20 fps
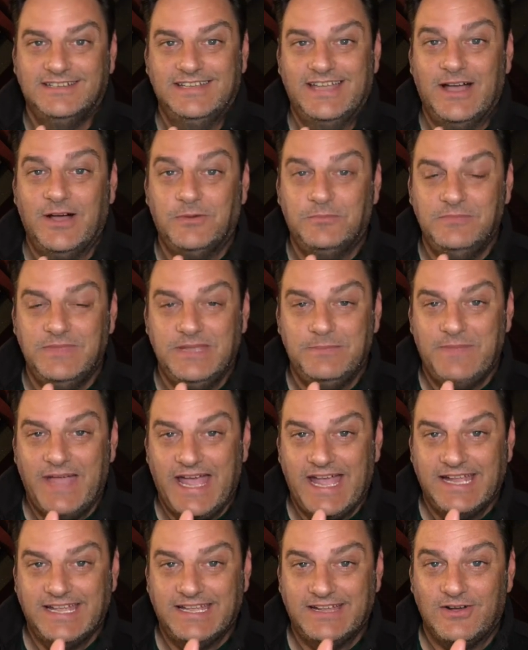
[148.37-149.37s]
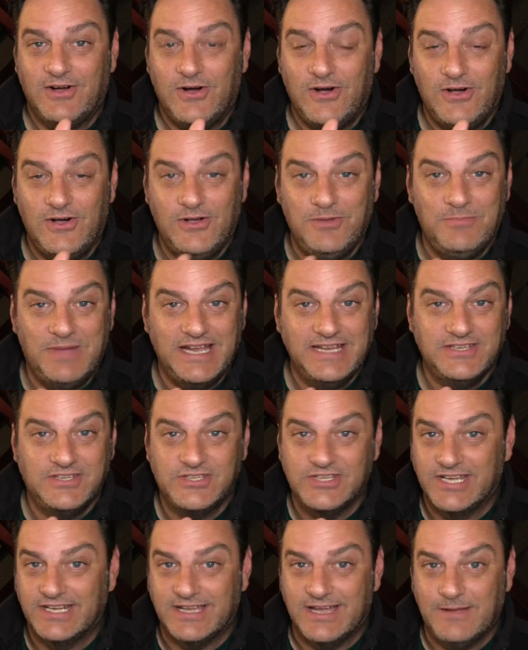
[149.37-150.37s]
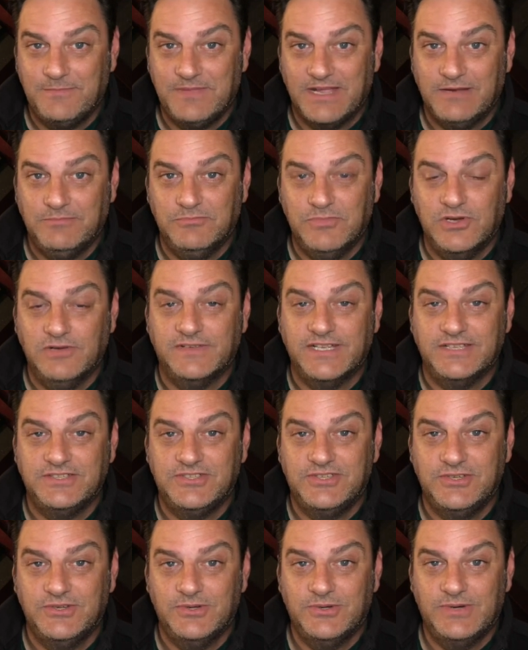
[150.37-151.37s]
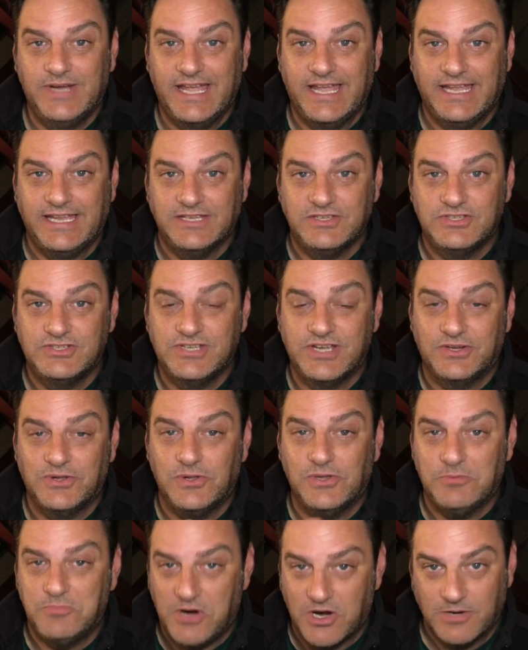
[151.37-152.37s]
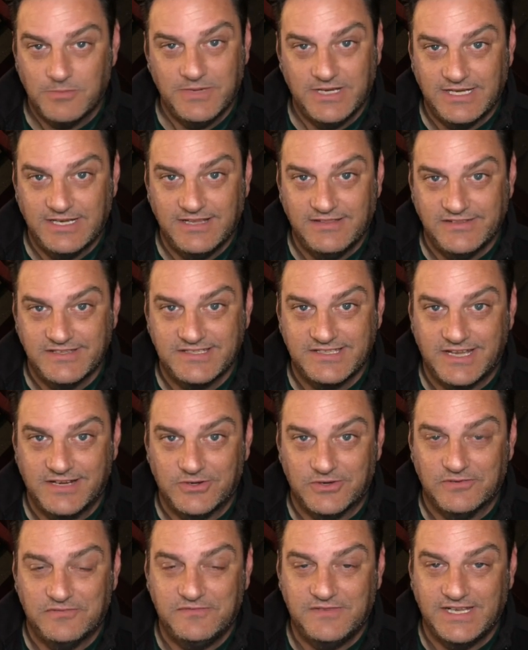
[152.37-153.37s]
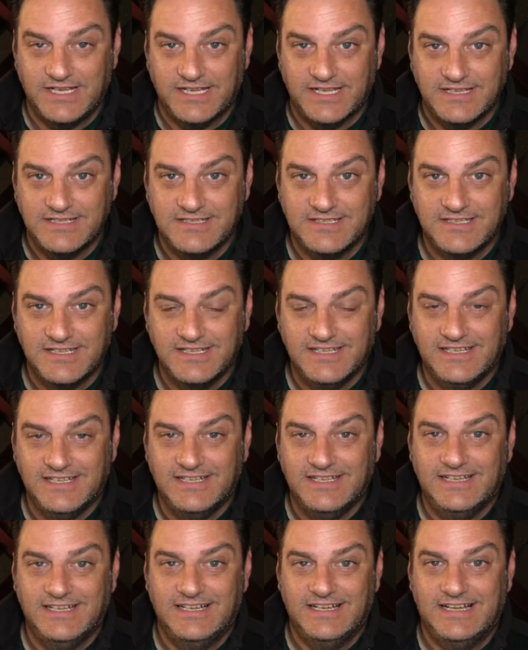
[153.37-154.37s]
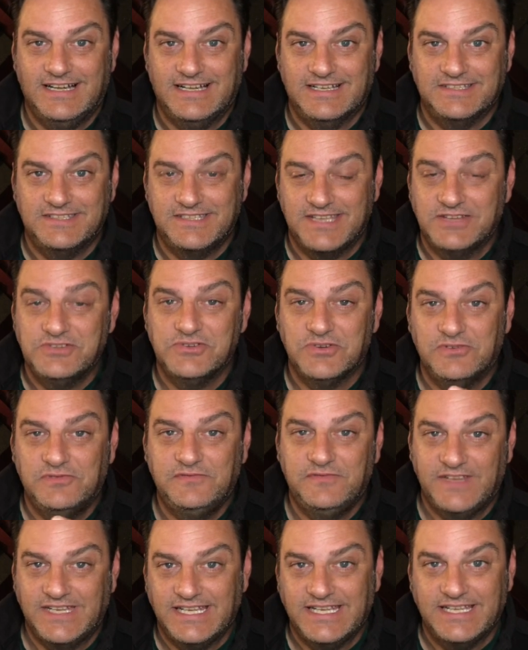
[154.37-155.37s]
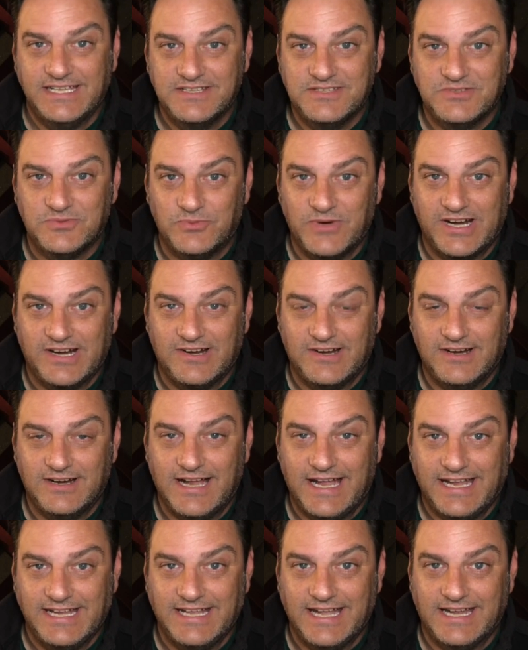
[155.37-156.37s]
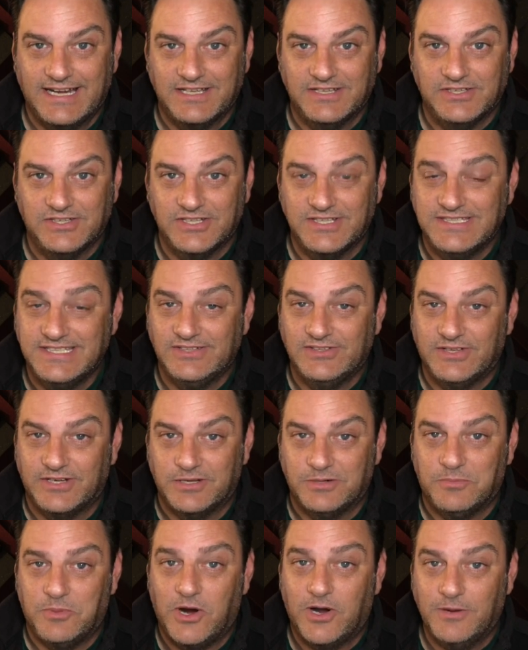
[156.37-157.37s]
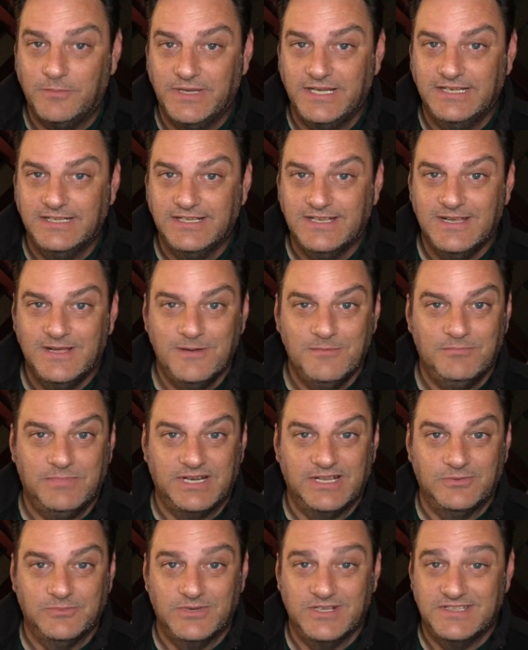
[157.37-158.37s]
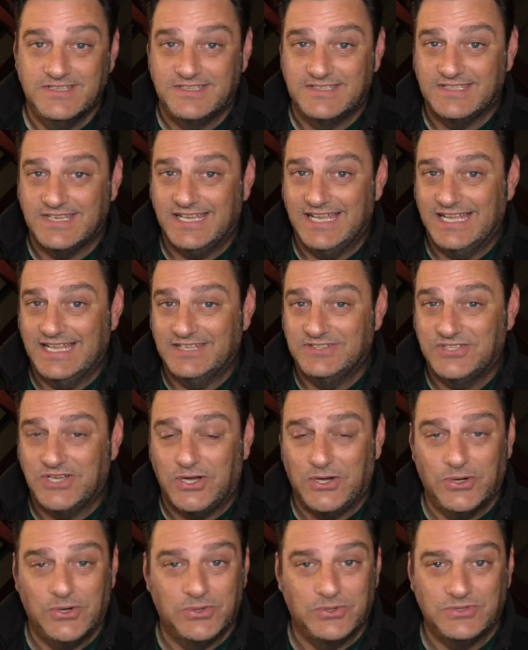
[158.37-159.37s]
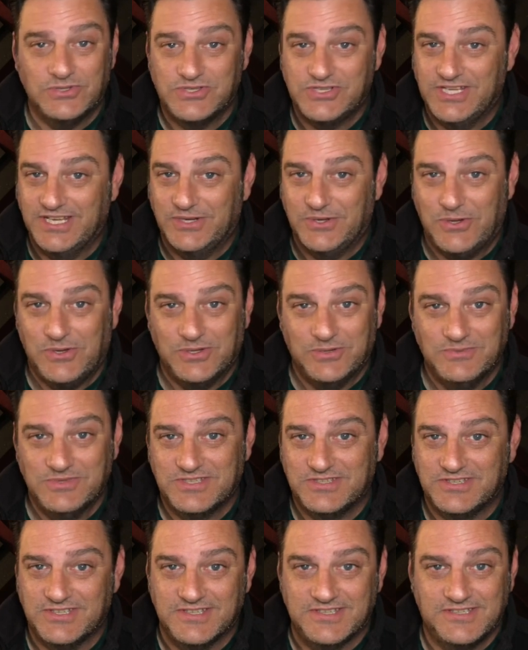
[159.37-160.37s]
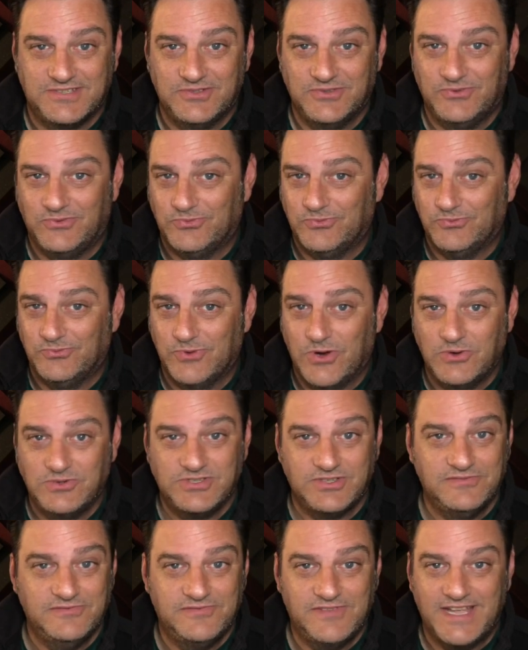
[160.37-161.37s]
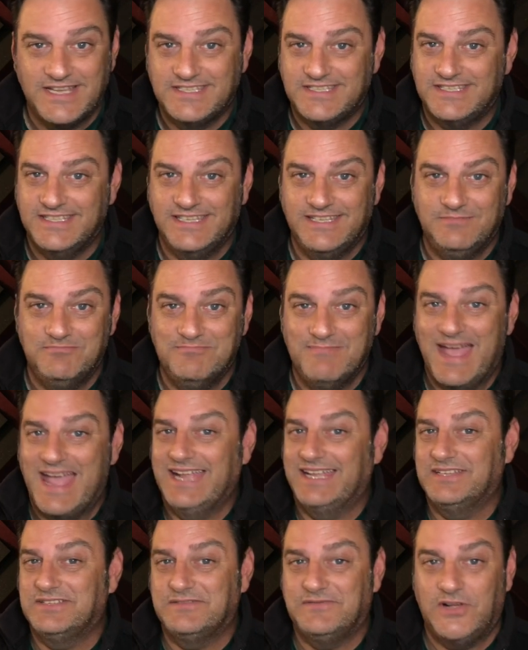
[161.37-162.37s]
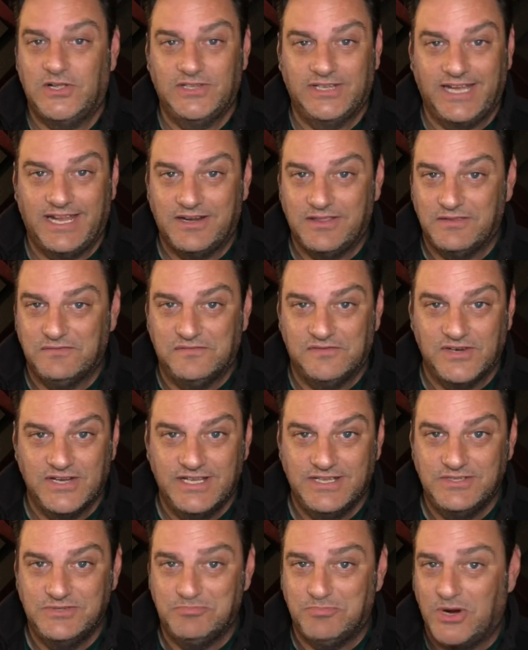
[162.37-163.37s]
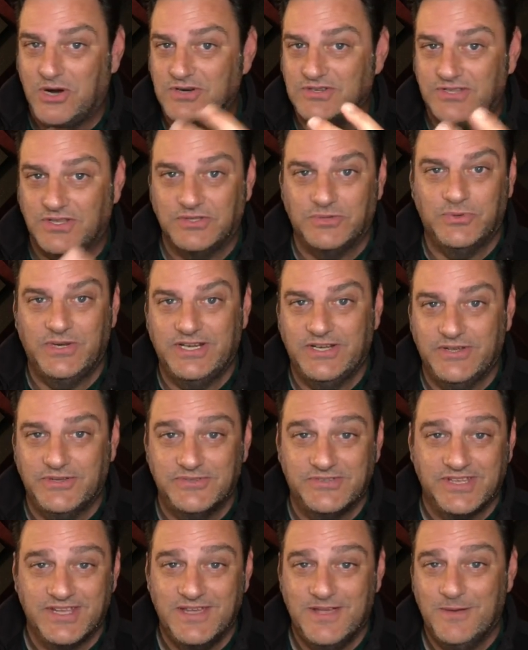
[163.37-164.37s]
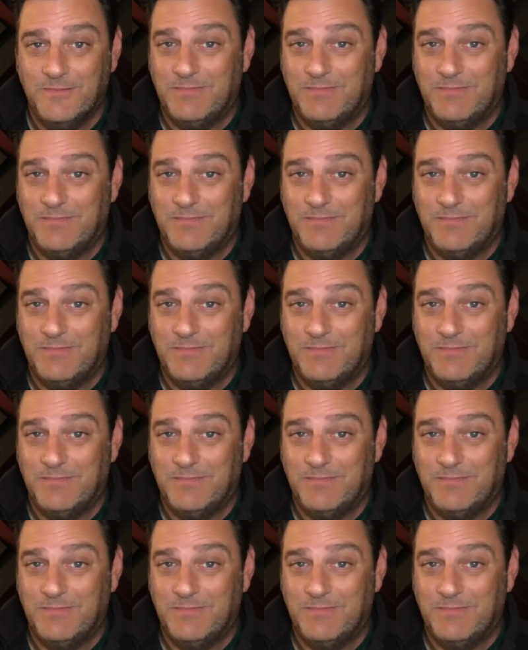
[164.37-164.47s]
helped me pack all my shit up and move it to a shithole apartment in the center of Phoenix, Central Phoenix, where I got a good deal on an apartment, but it was a total shithole. It was just roach infested, maggots falling out of the fridge, bars on the windows.